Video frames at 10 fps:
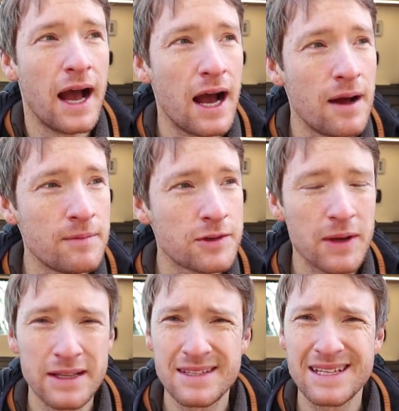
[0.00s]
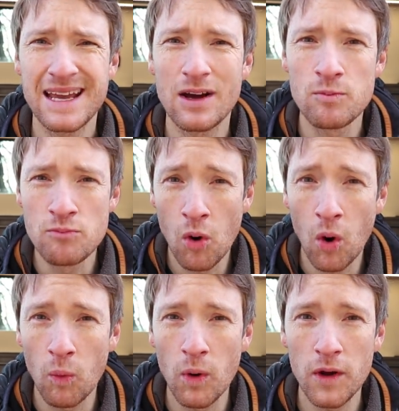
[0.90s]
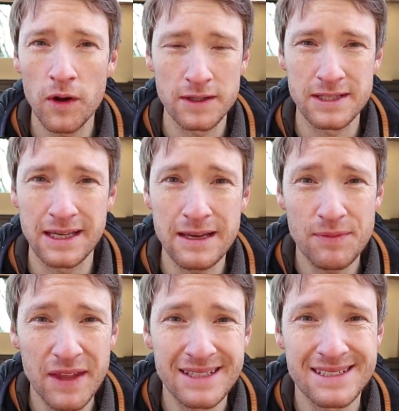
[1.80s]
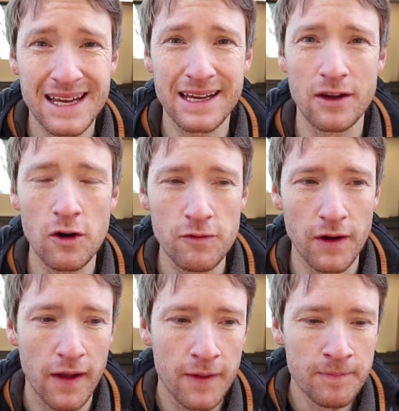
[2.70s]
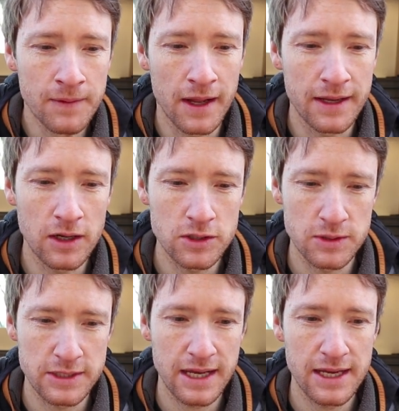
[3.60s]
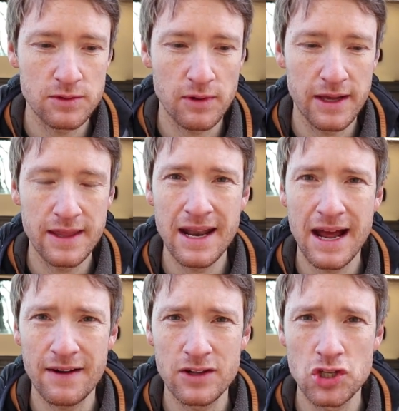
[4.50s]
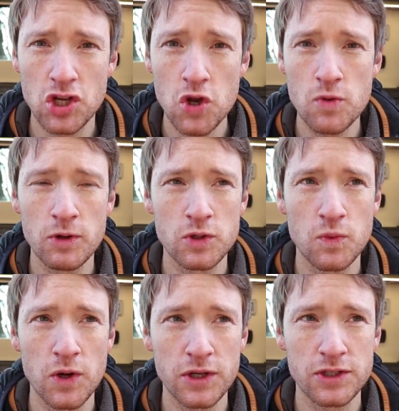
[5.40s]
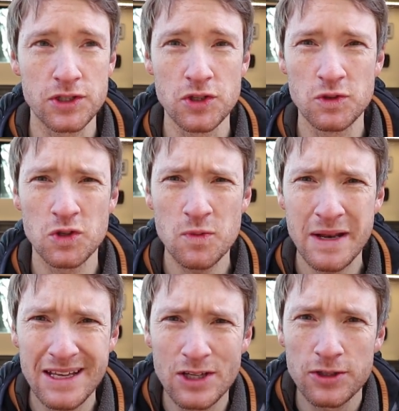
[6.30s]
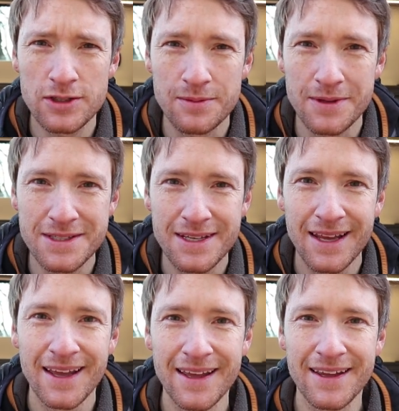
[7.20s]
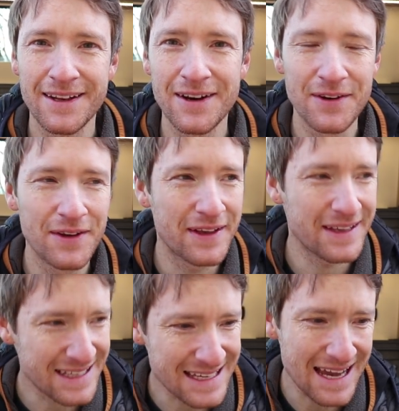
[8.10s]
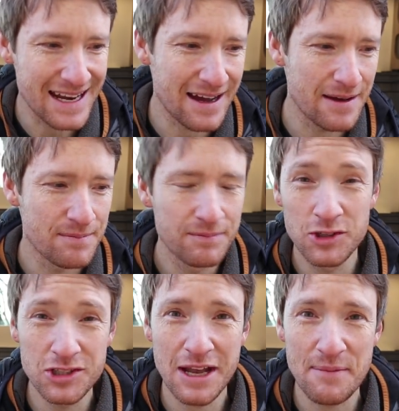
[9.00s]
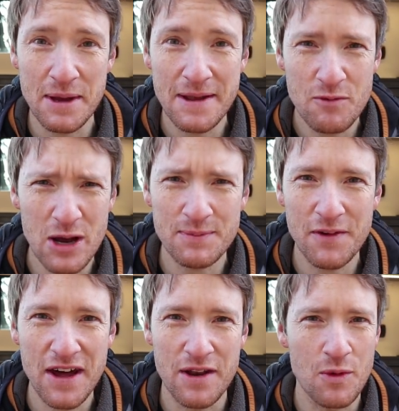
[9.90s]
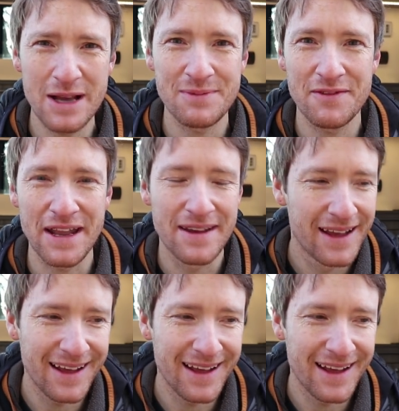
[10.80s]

Um, so he had to take on more work to keep things ticking over. And he got to a stage where he then had too much work to do, too many customers, you know, getting at him, just like me. Where's my van? Where's my van?